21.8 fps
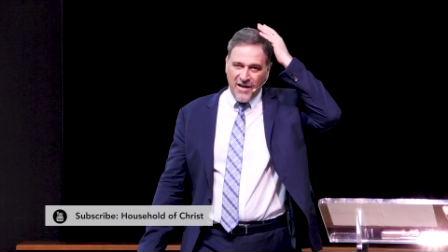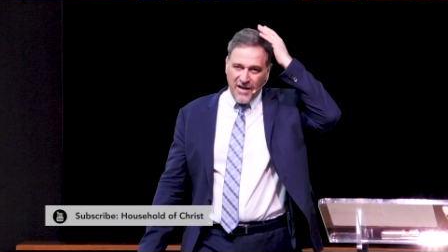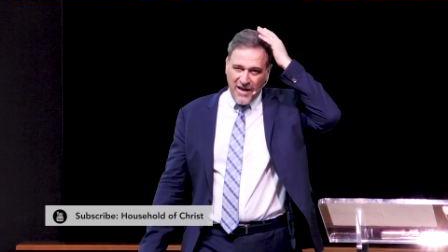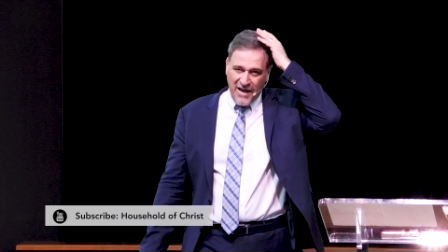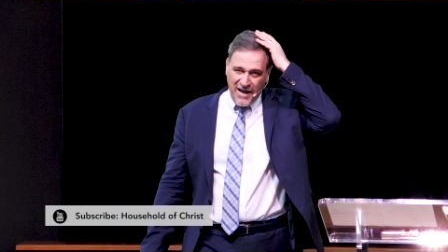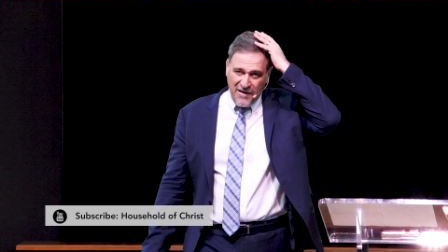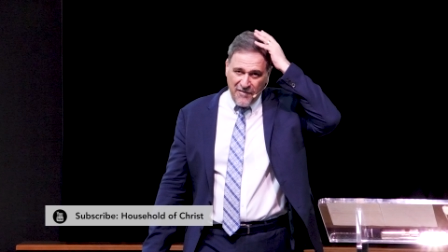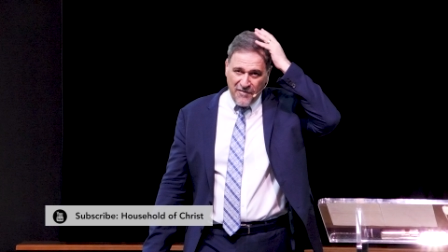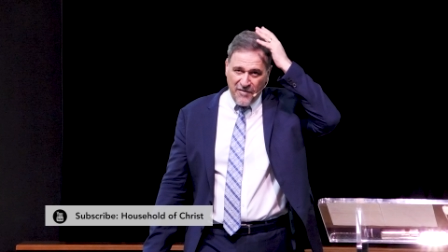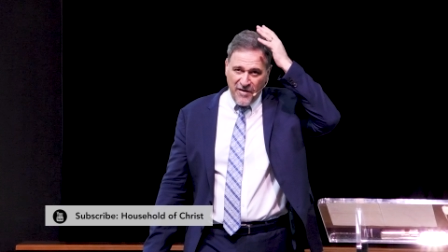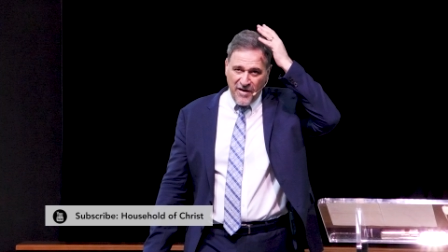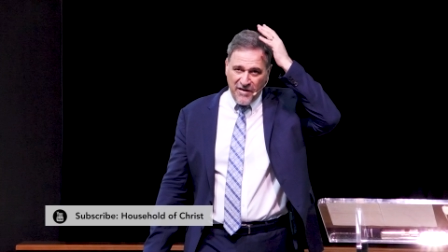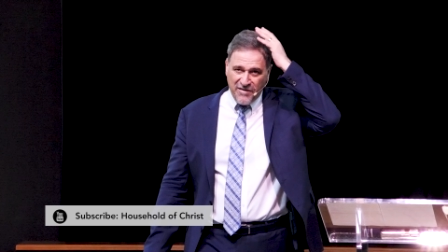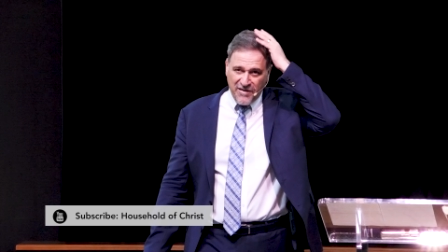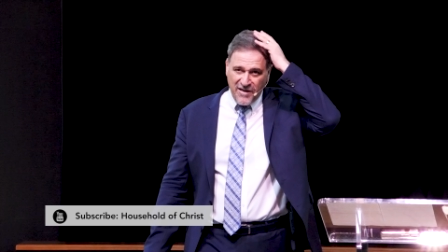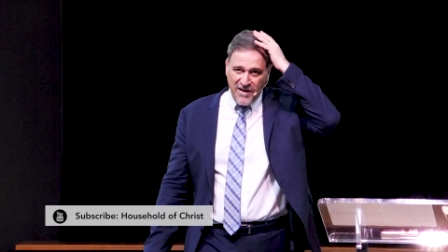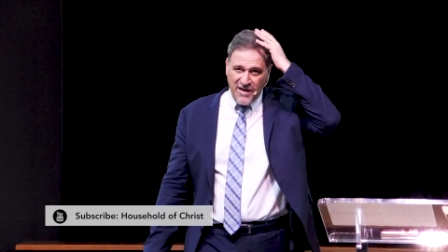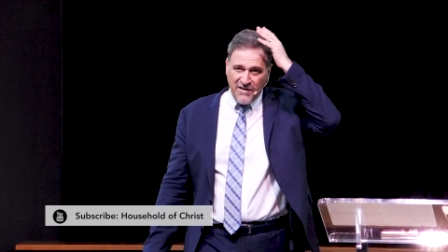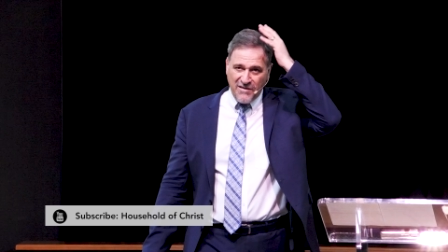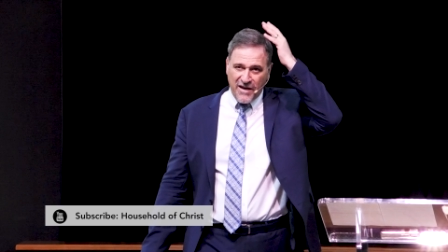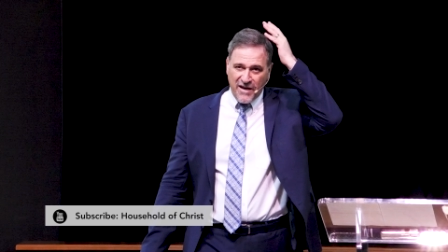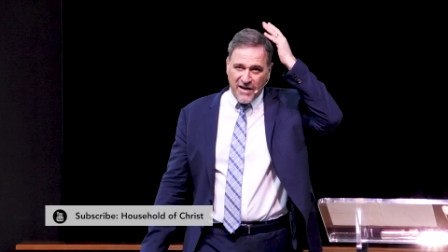
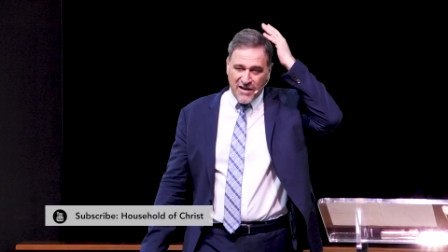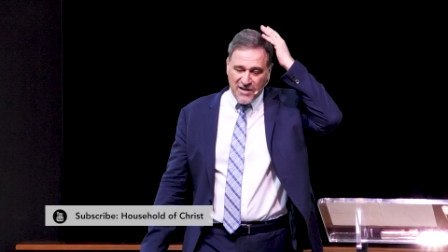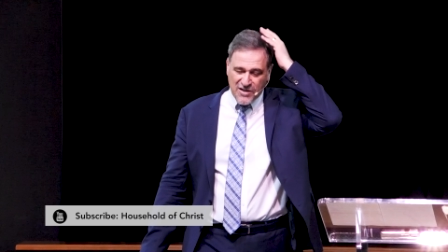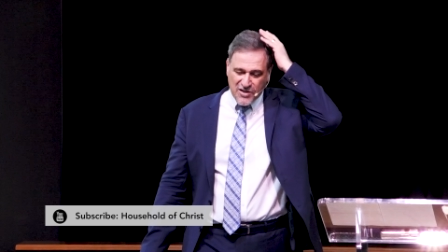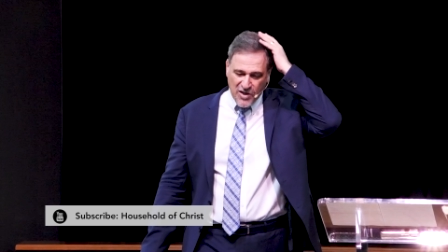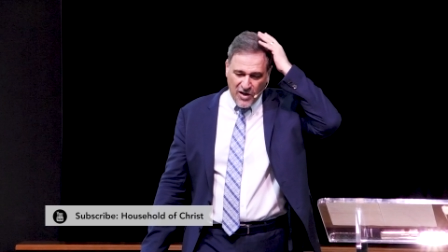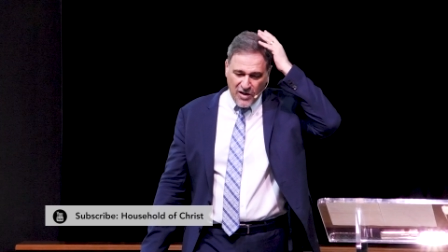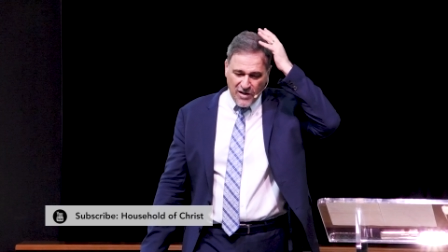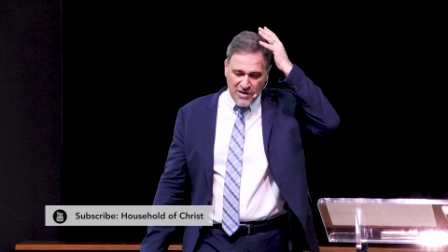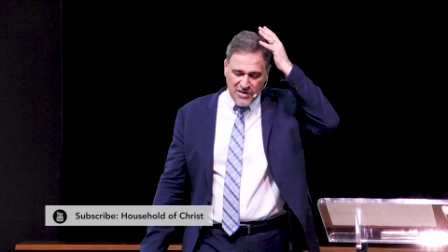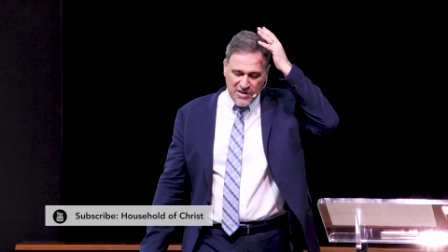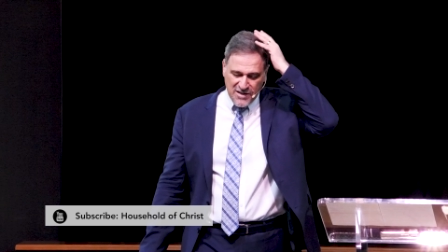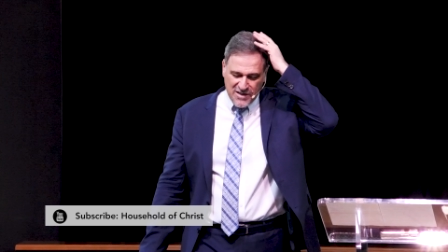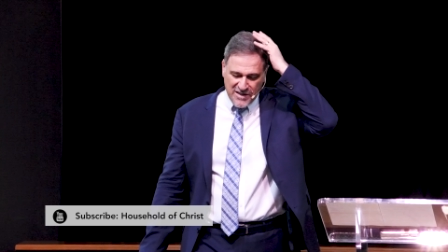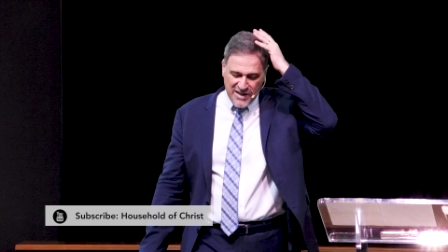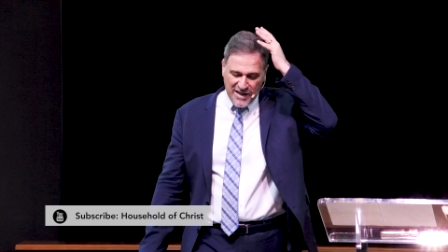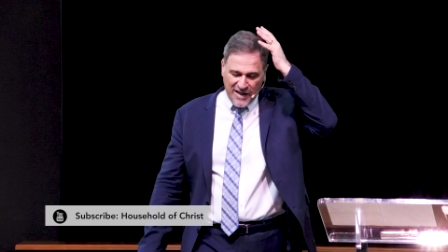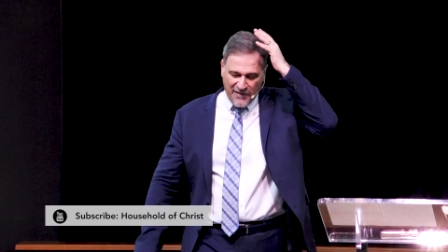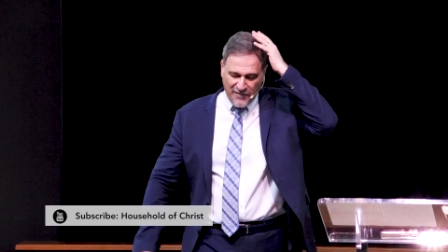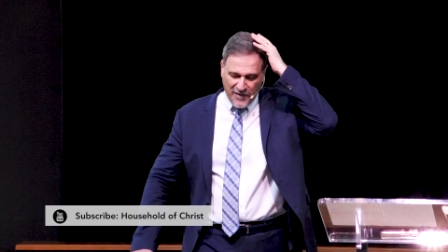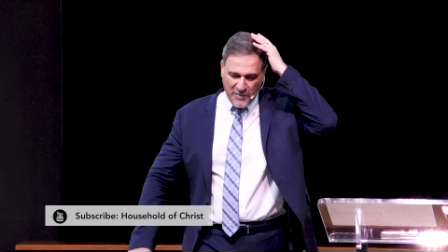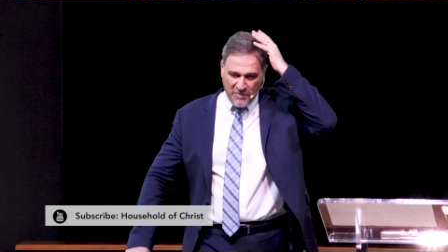everything that exalts
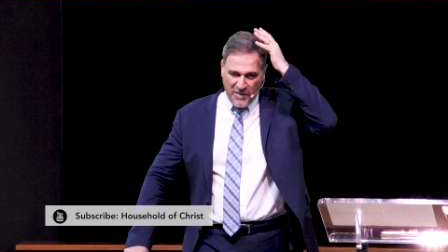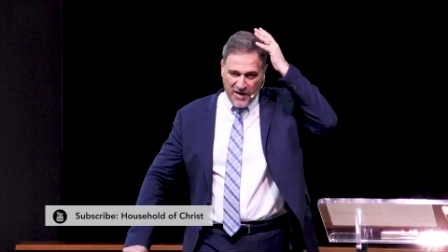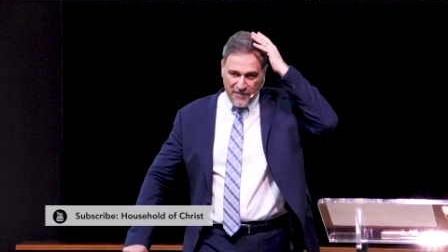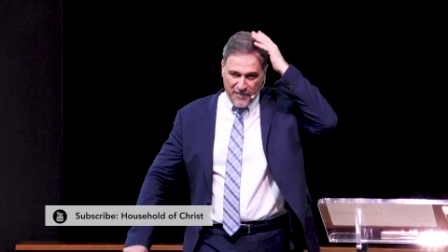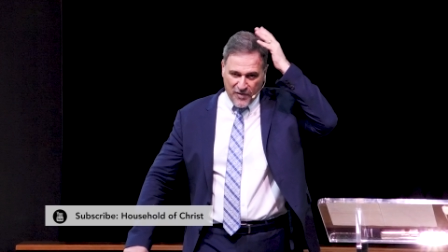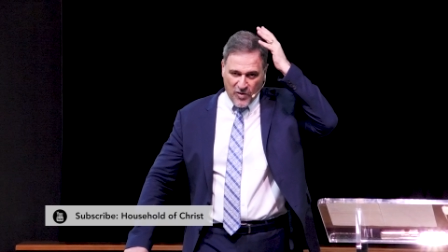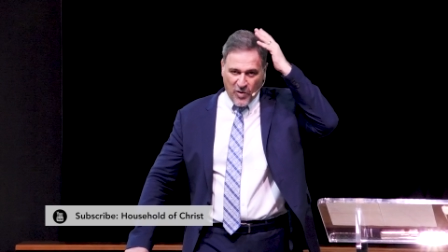itself above